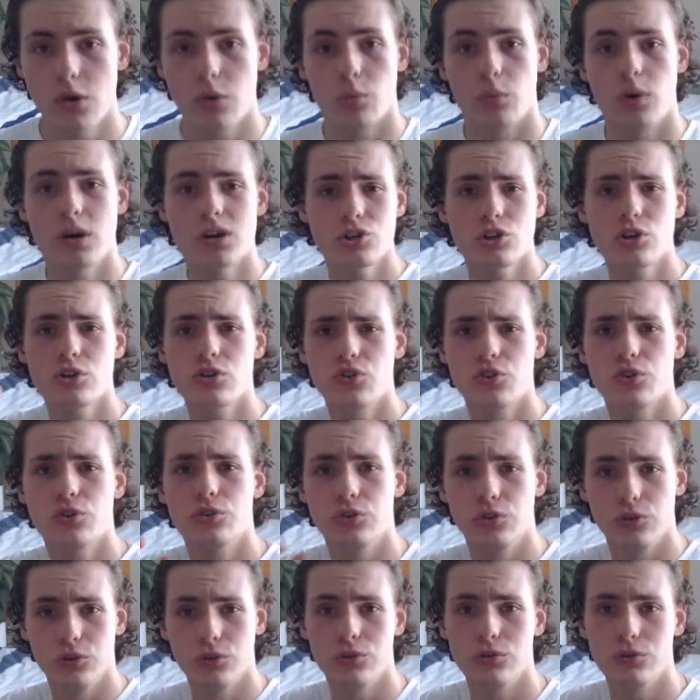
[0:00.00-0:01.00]
why should you
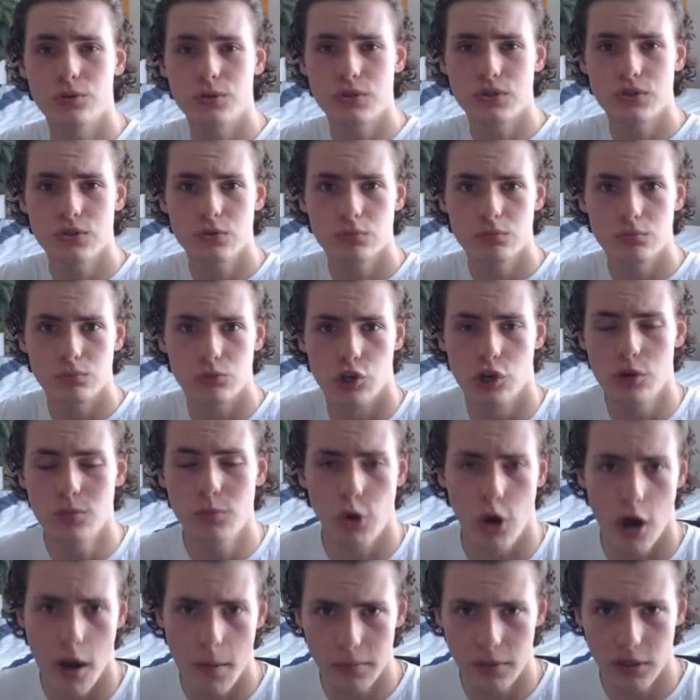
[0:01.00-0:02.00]
use
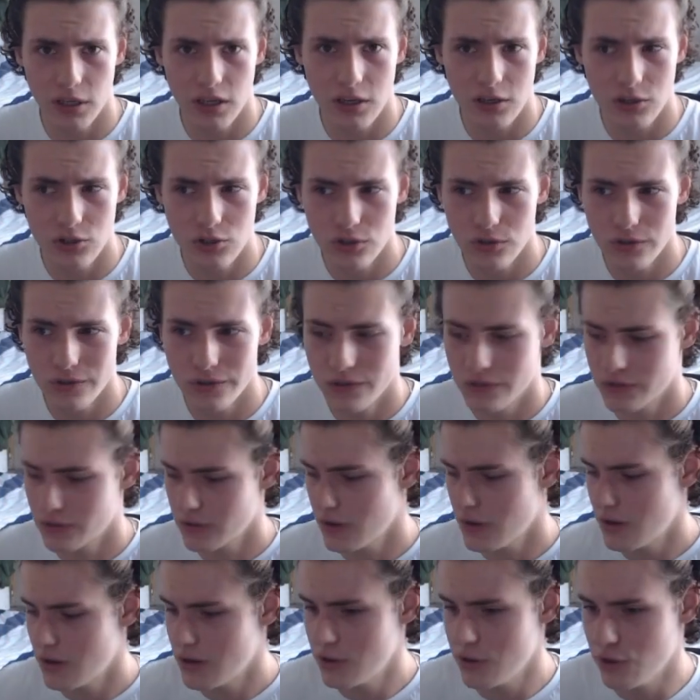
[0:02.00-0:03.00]
terminal applications?
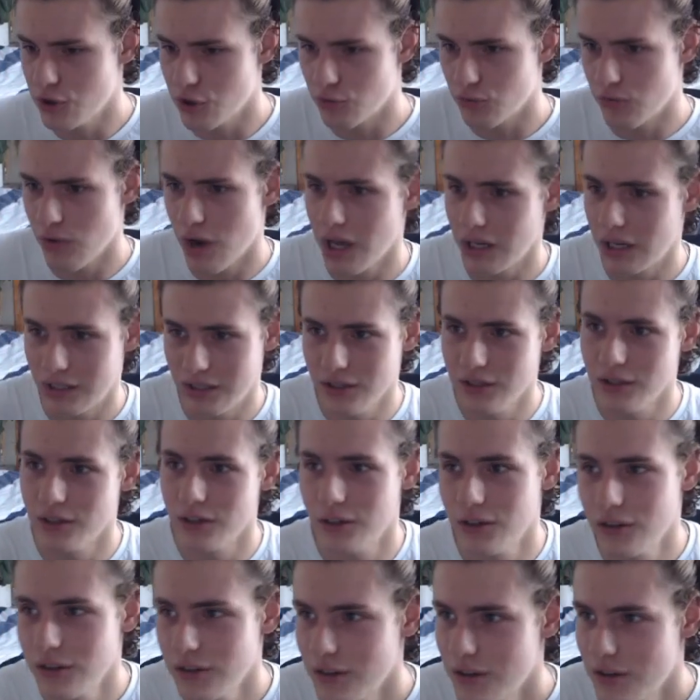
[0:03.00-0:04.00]
You know, right
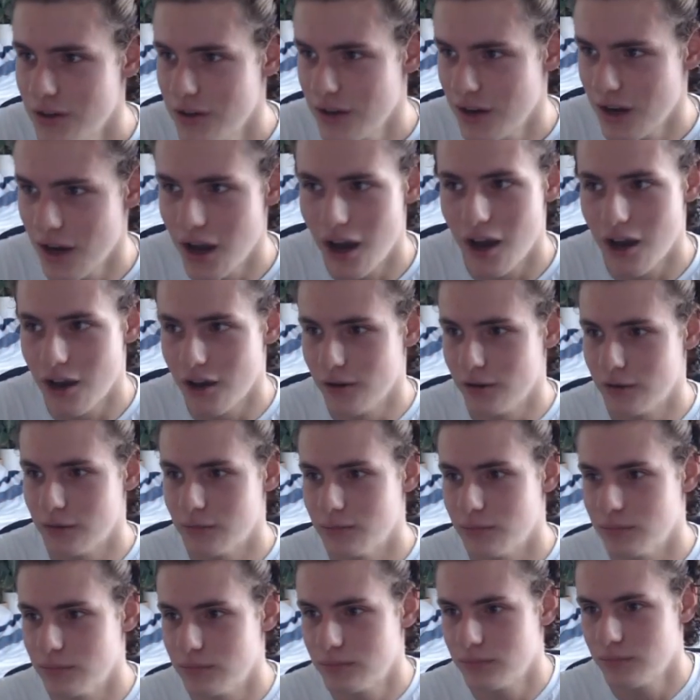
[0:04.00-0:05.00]
here,
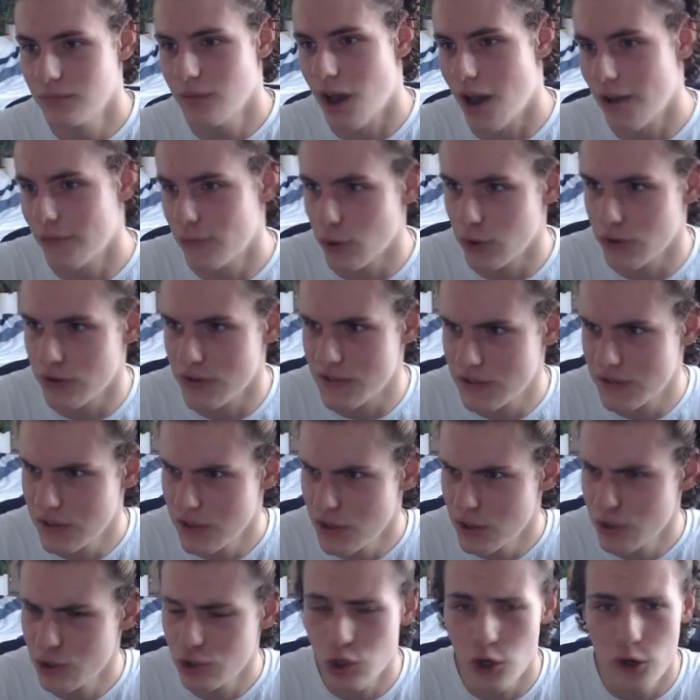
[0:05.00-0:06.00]
um, I've got this
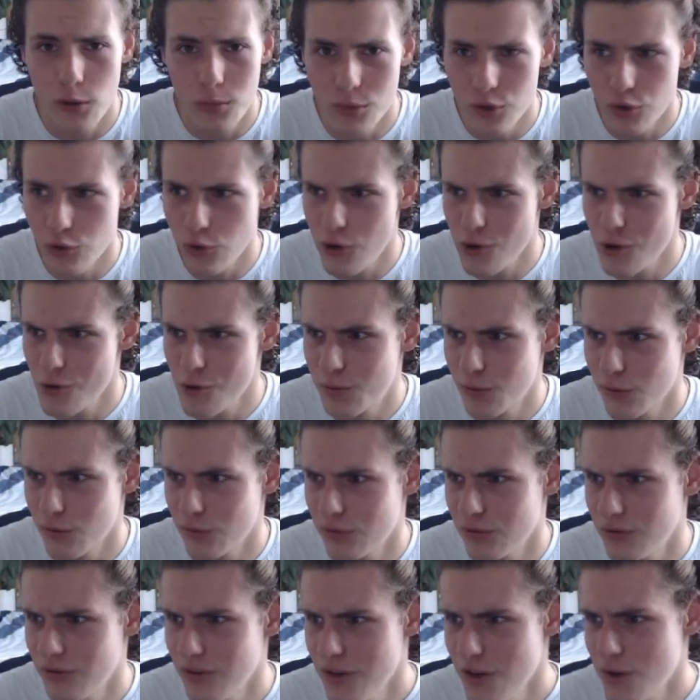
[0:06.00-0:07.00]
terminal
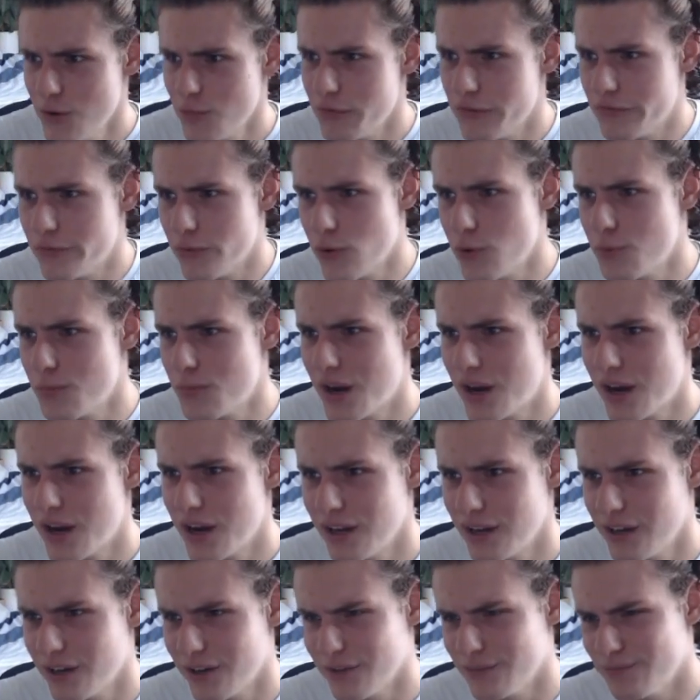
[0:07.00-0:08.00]
open with all
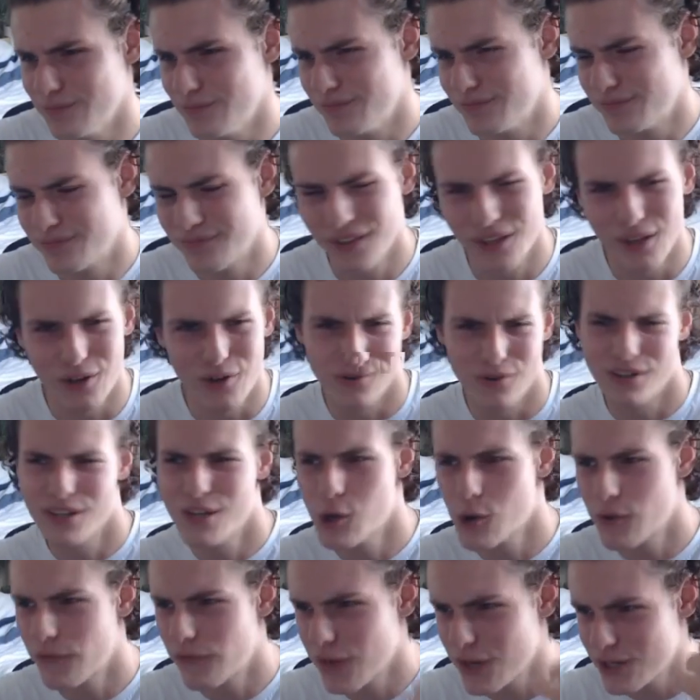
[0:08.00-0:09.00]
my, um, you know,
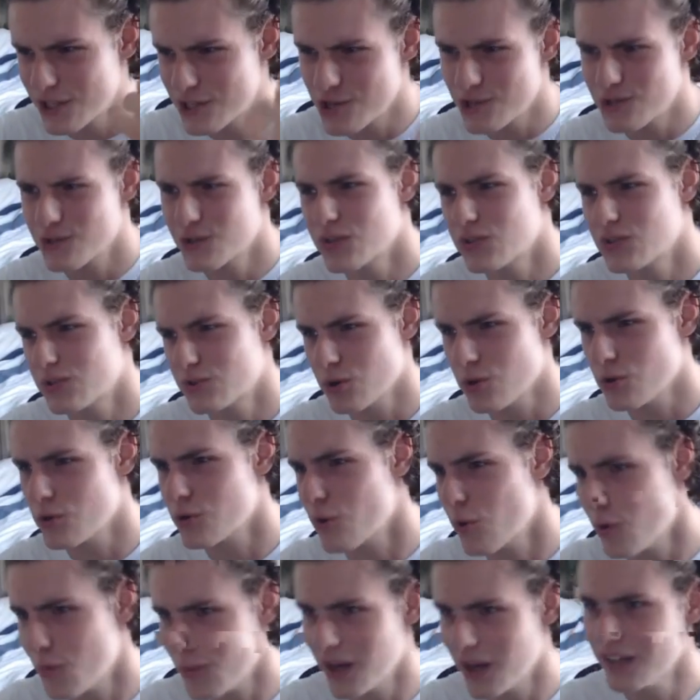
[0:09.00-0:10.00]
NeoFetch. It's just showing
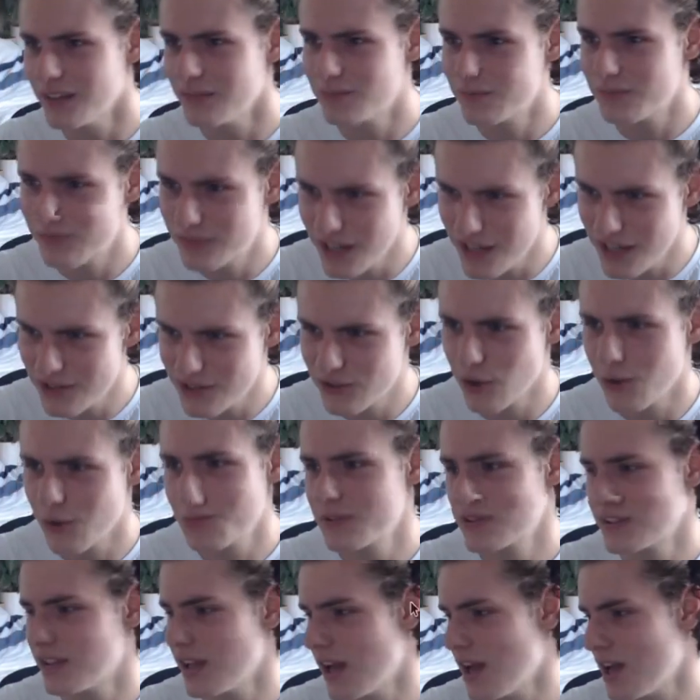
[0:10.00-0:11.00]
all my desktop
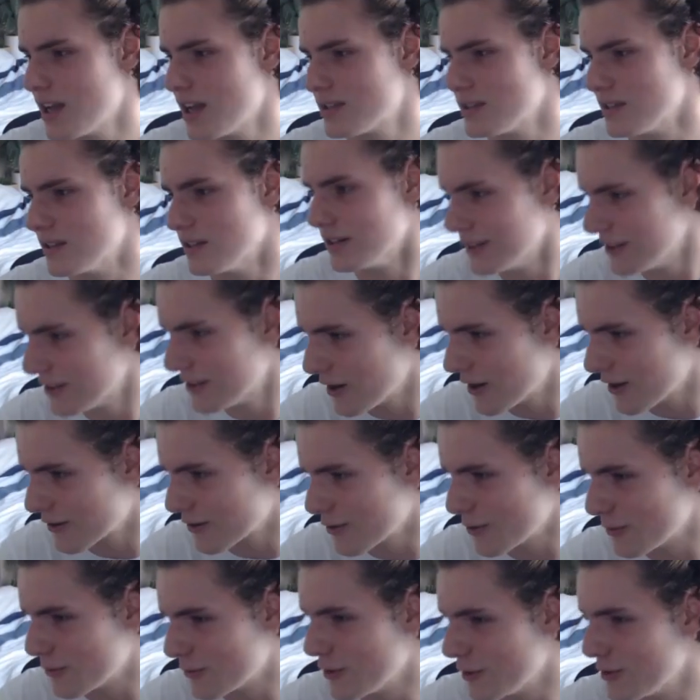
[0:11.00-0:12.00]
stats. And here I
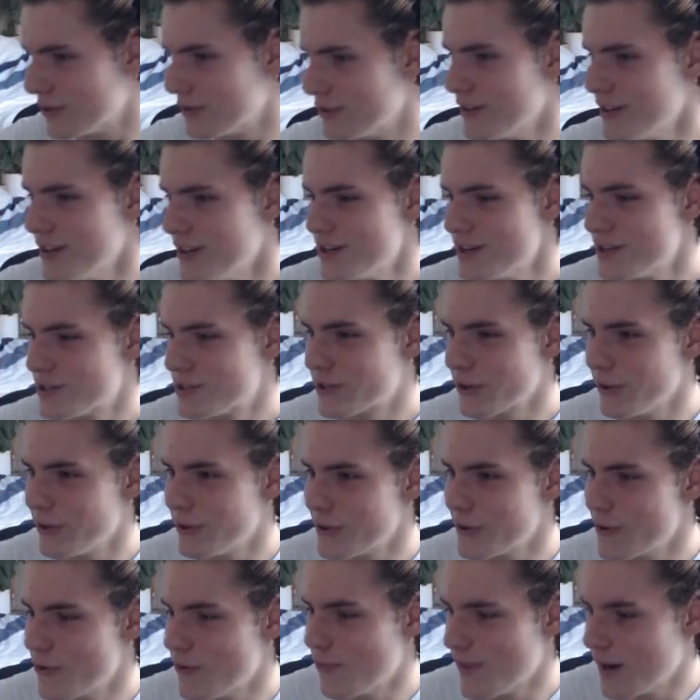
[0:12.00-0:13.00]
got one showing
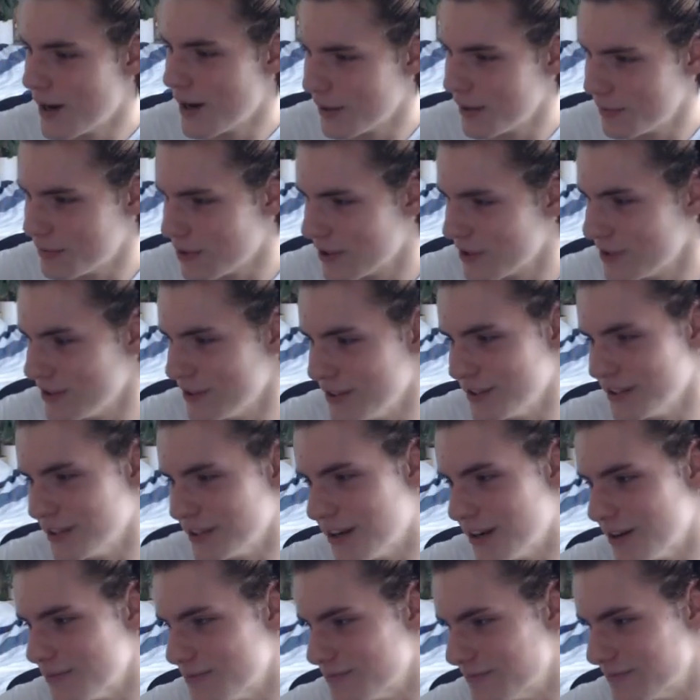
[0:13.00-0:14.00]
all my bloody,
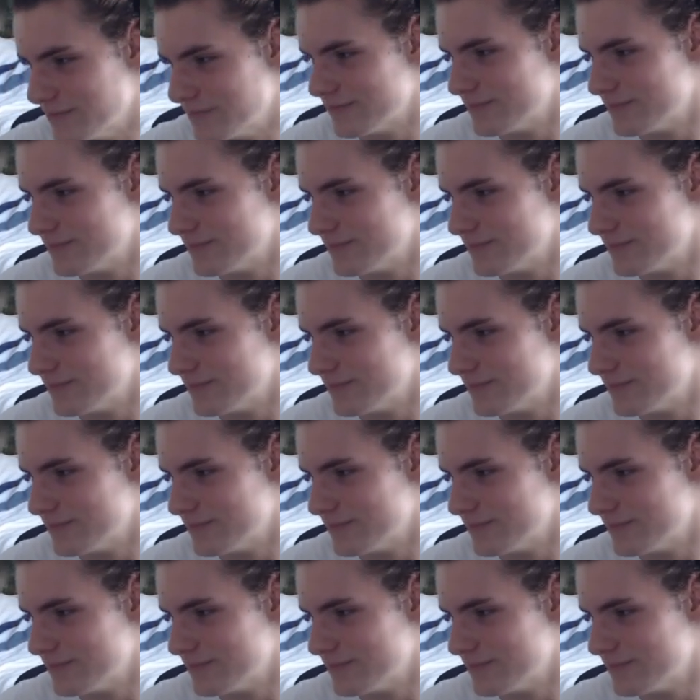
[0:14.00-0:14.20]
um,